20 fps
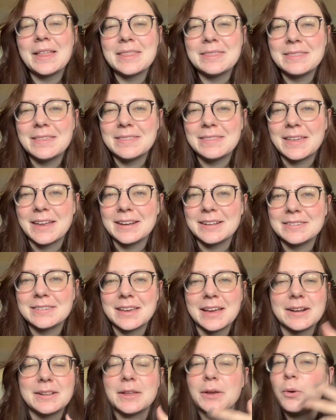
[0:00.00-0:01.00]
that then he's
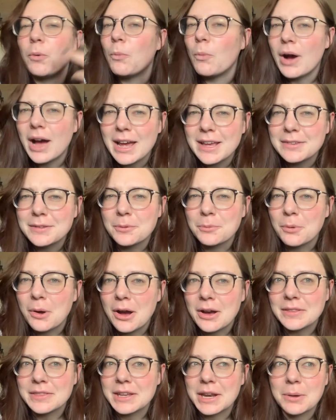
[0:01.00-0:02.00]
kind of like why is it
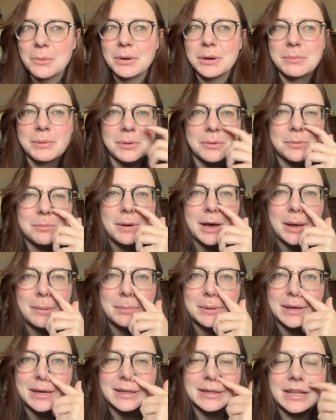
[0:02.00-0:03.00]
wrong that I want to be with
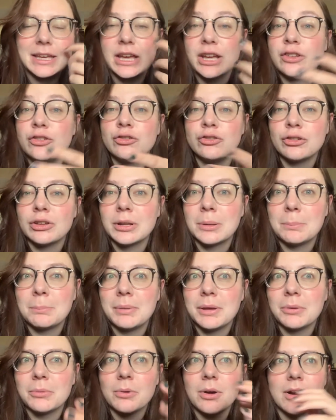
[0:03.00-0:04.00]
Poppy and like it shouldn't
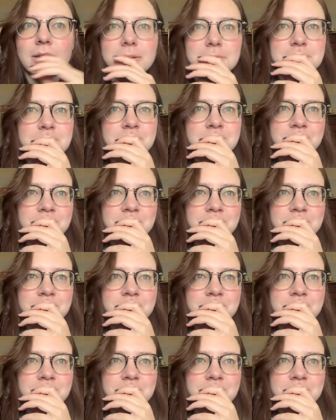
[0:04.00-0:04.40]
be wrong